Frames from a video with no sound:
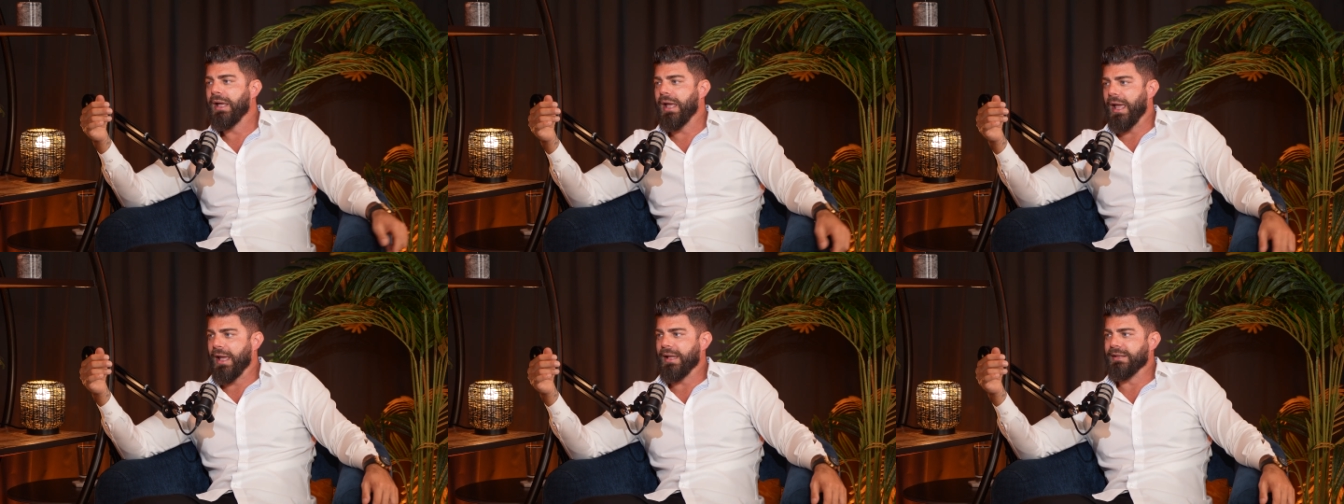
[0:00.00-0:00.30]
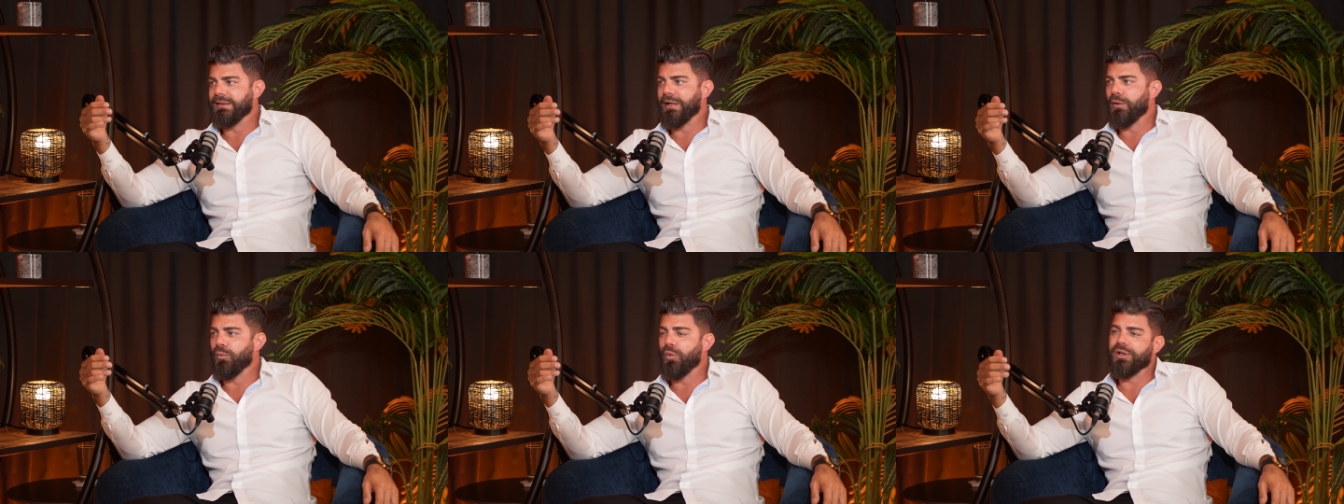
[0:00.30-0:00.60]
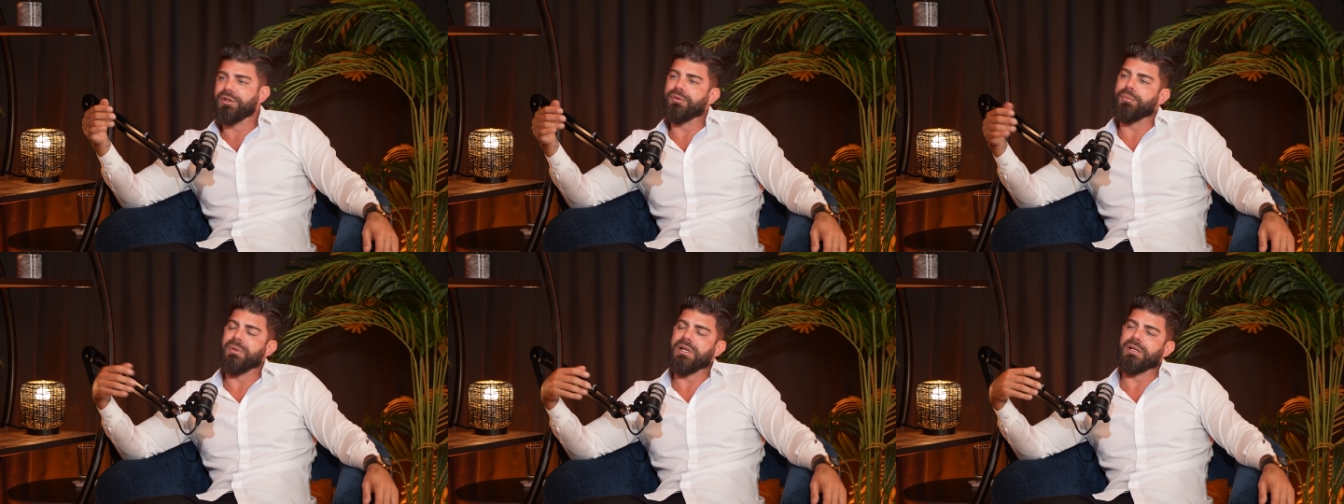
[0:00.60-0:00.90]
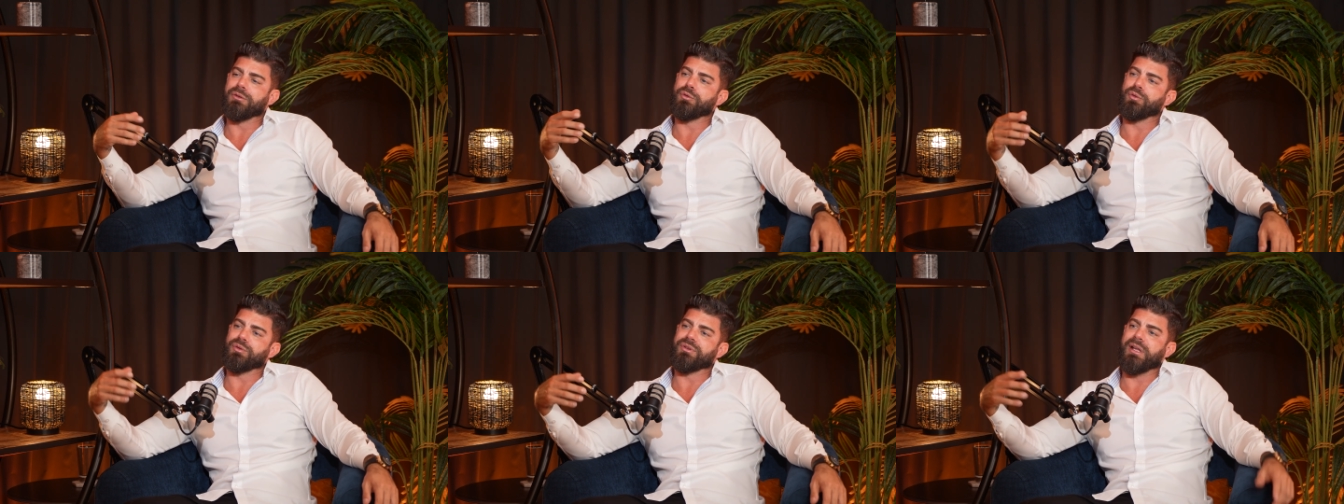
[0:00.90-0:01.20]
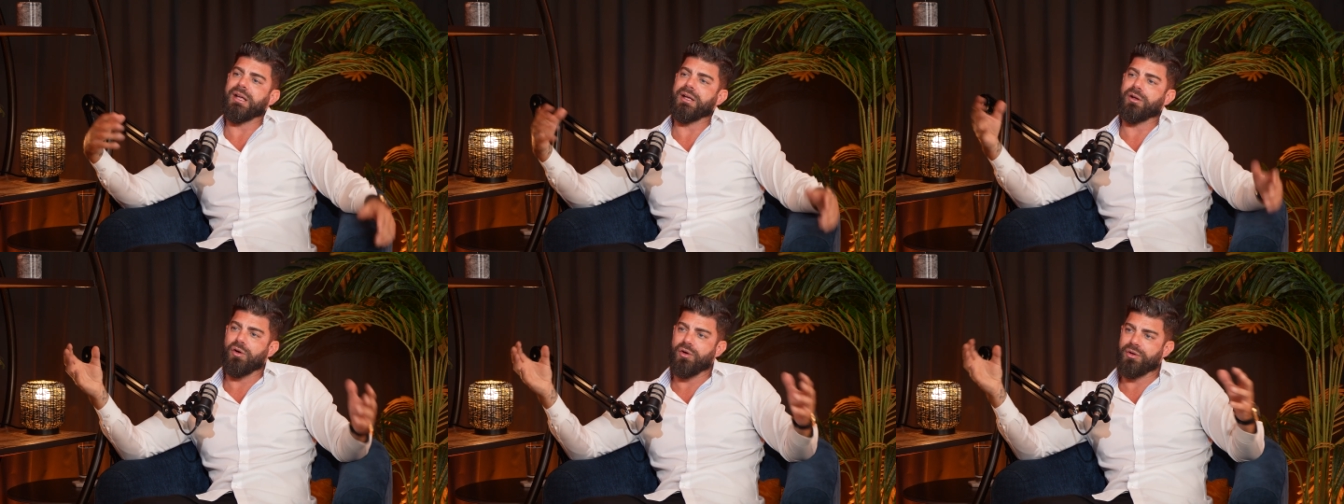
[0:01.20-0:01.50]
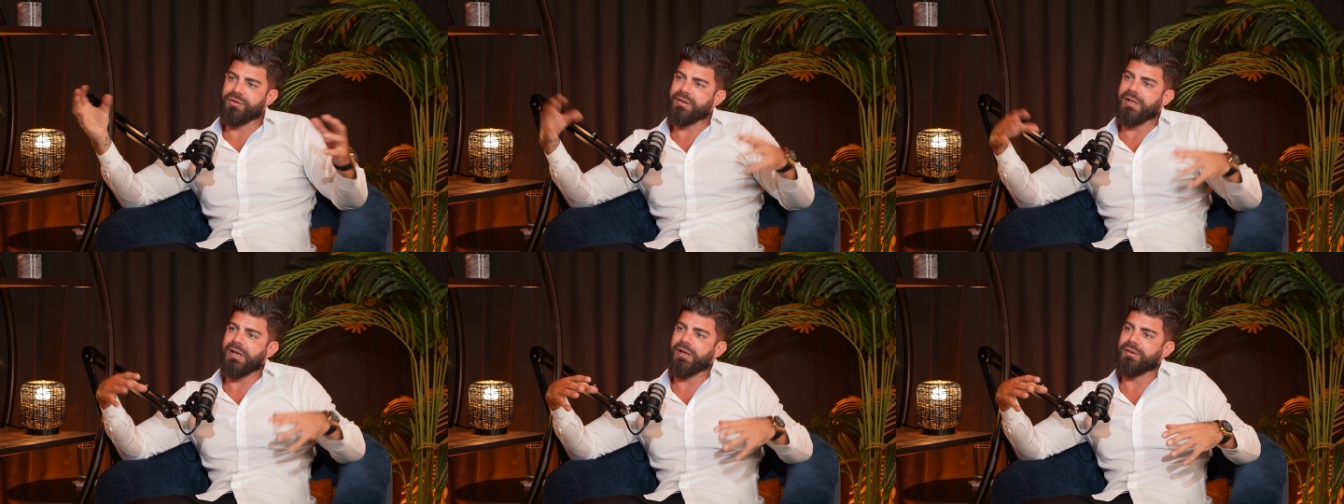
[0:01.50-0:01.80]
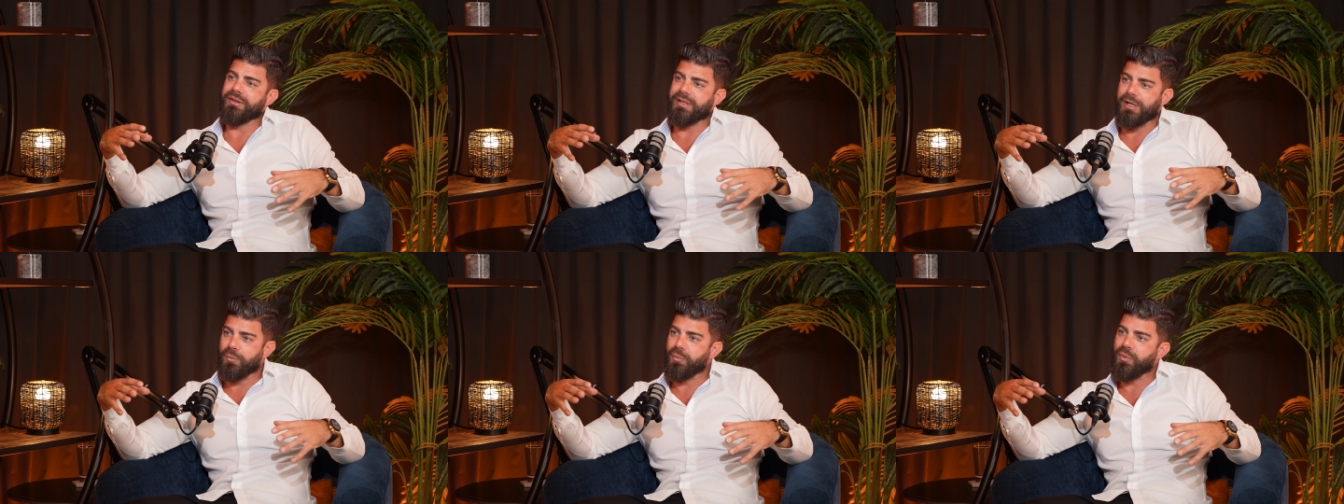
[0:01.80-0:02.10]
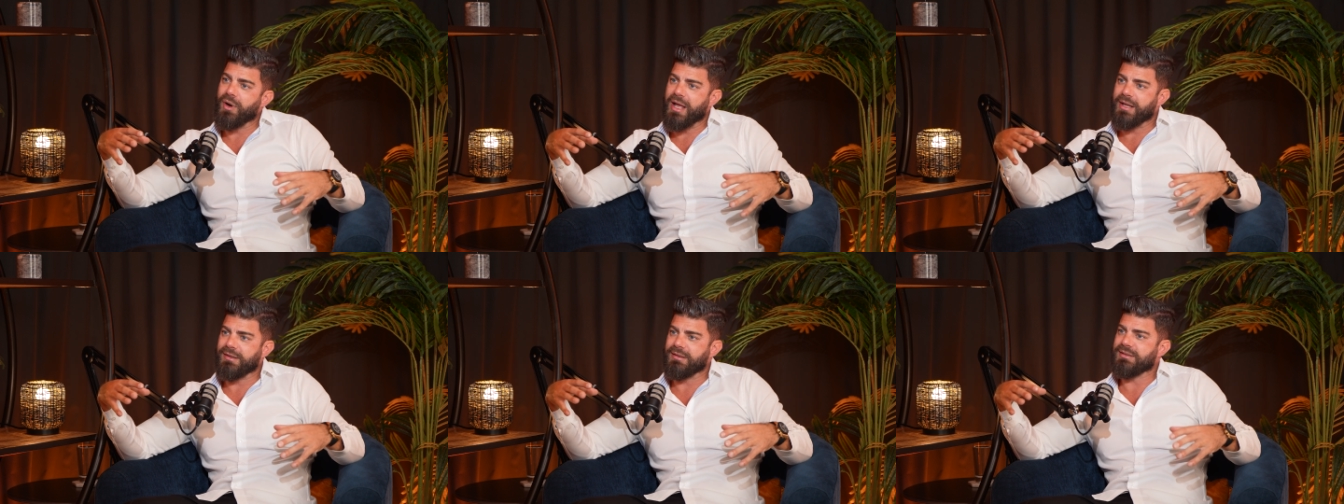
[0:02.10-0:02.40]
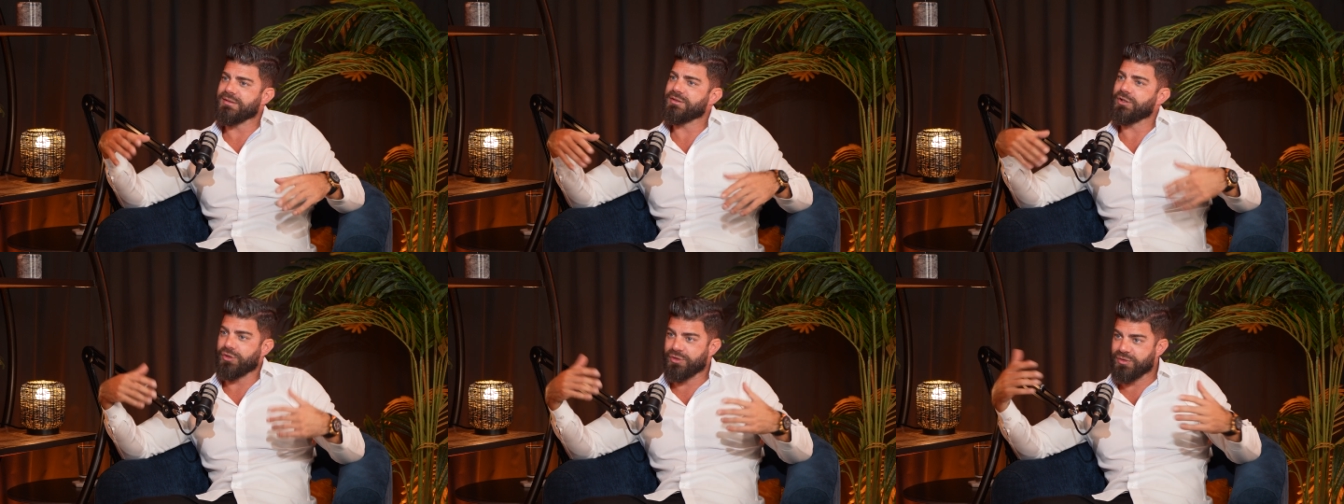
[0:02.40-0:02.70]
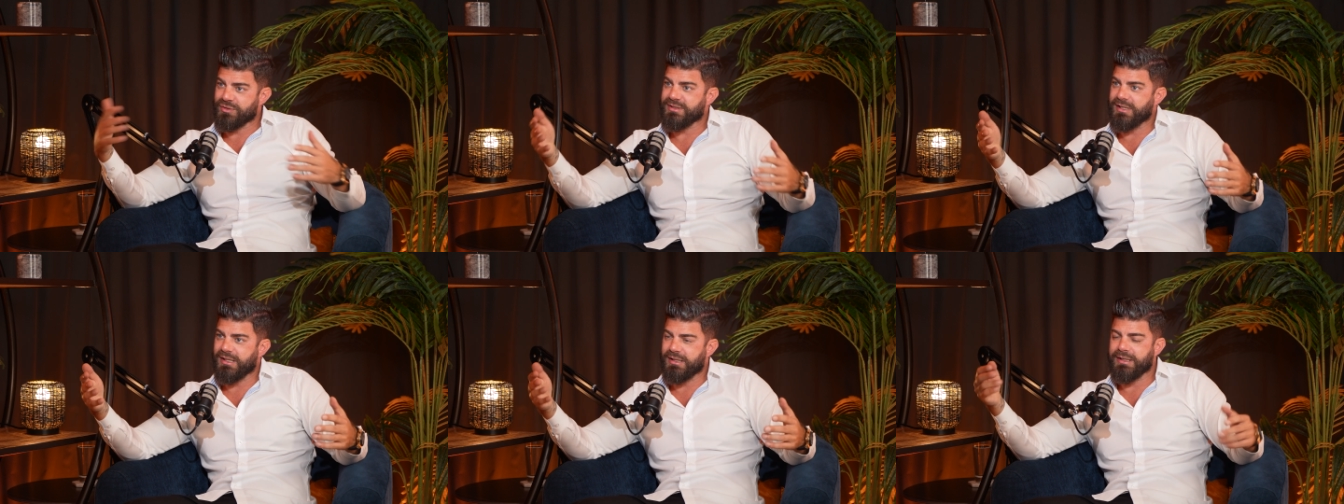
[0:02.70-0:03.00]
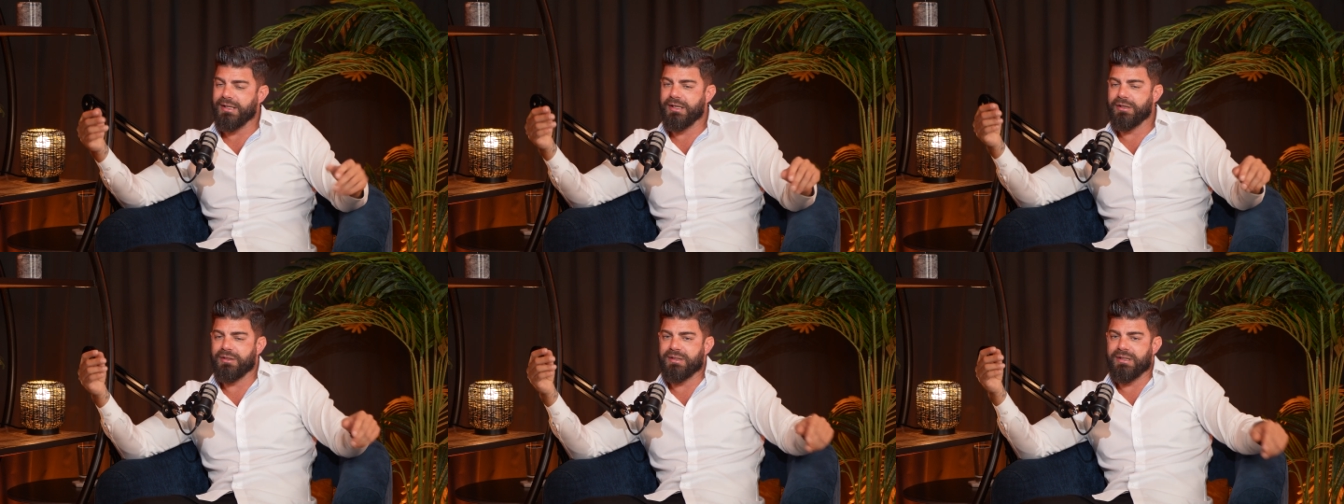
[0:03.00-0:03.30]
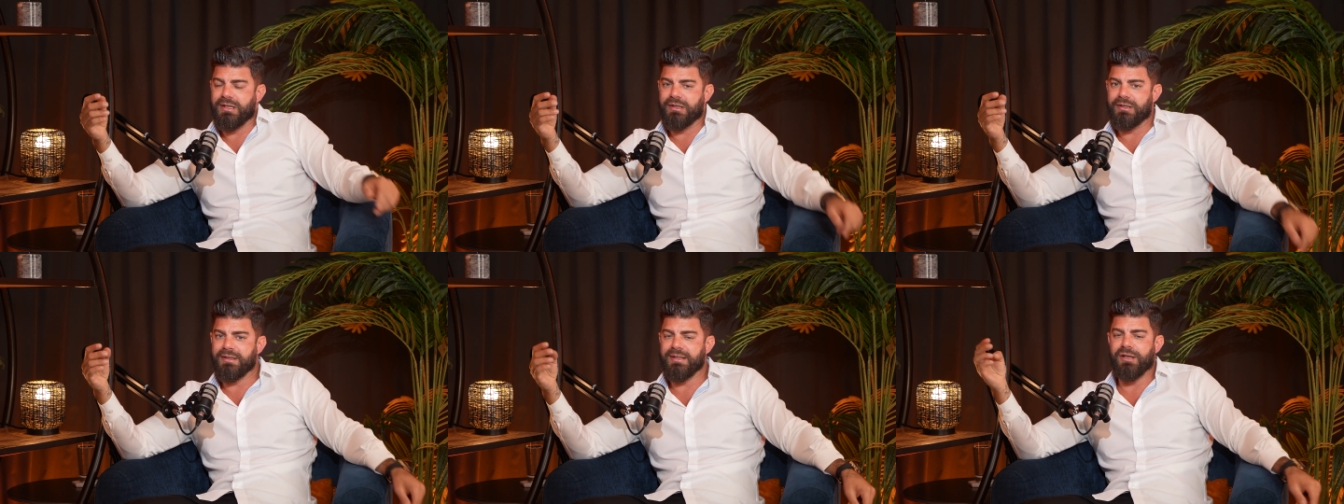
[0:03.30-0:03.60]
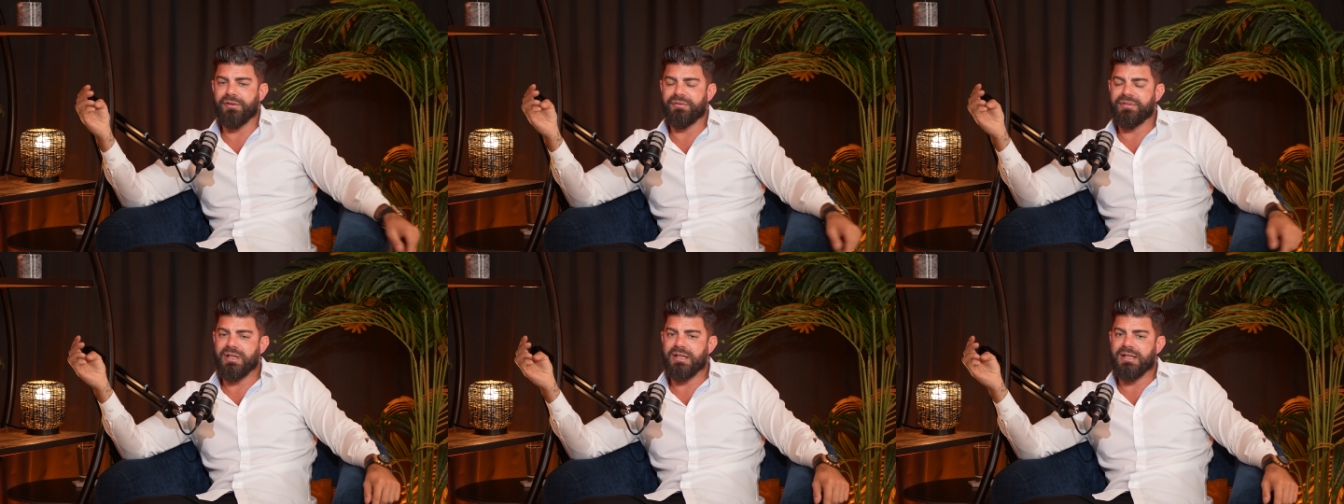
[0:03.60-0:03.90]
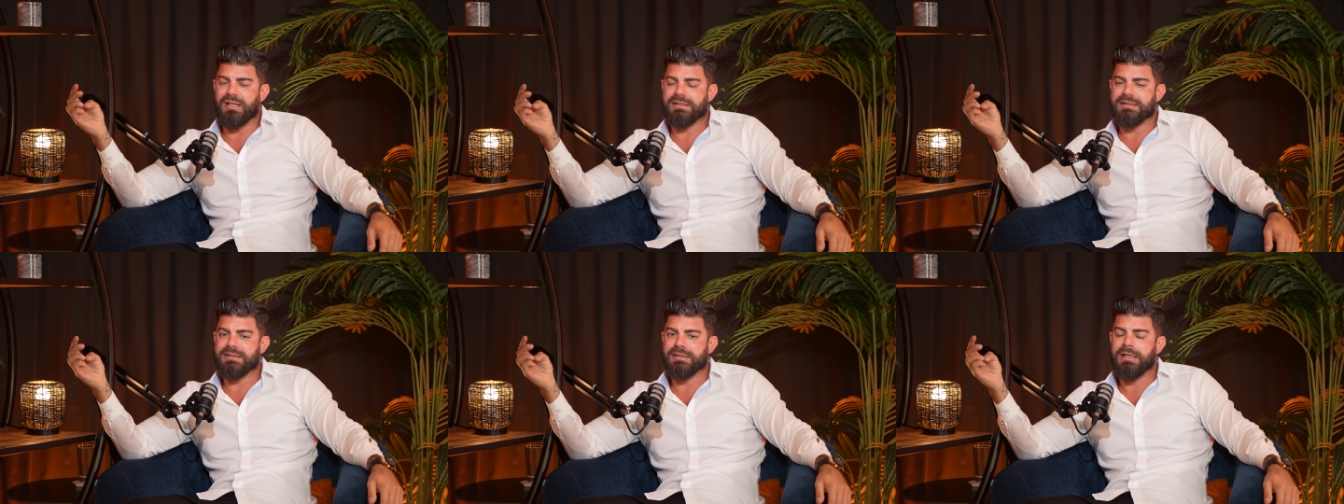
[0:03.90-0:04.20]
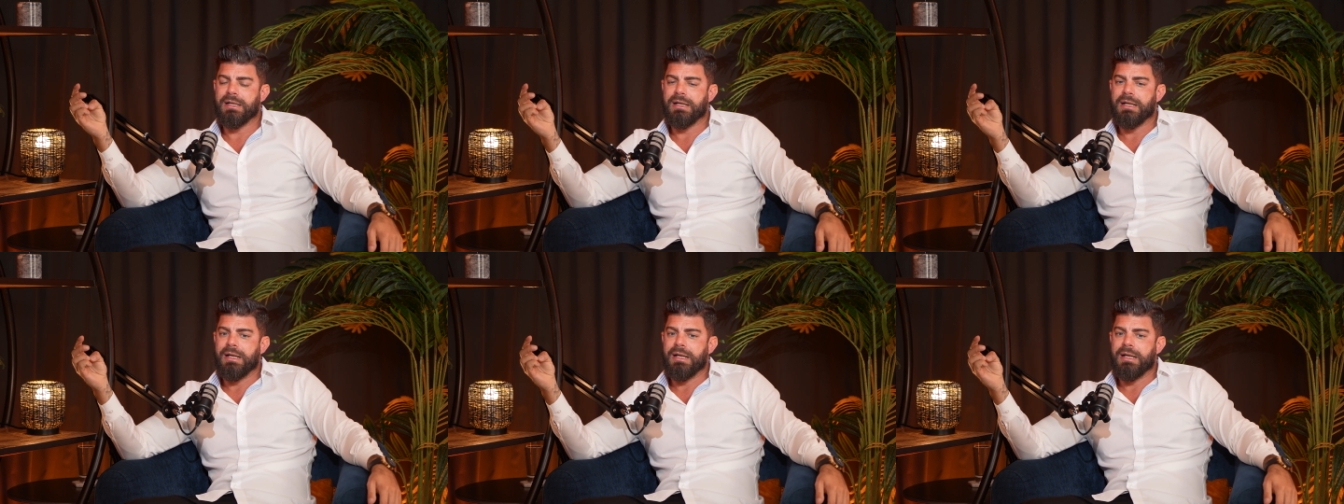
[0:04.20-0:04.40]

and they want me to take on their brand and start to sell their vehicles.